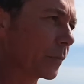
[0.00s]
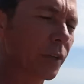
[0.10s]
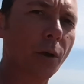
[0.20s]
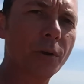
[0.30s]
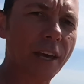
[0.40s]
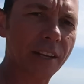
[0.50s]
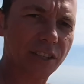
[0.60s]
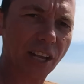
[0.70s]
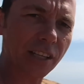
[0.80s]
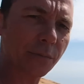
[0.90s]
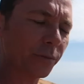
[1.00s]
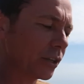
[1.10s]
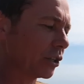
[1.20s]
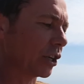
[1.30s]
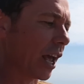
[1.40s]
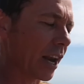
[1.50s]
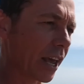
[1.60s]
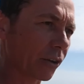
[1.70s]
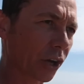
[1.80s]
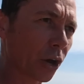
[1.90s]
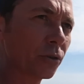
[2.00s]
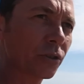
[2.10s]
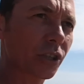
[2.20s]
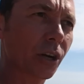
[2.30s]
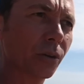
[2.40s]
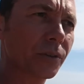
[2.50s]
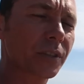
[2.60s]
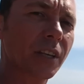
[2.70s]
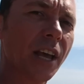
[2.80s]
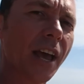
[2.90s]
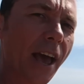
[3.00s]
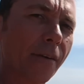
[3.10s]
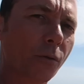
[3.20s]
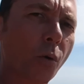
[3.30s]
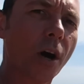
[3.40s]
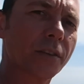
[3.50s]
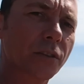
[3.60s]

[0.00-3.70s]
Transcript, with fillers: so with our jellyfish and our cone shells have quite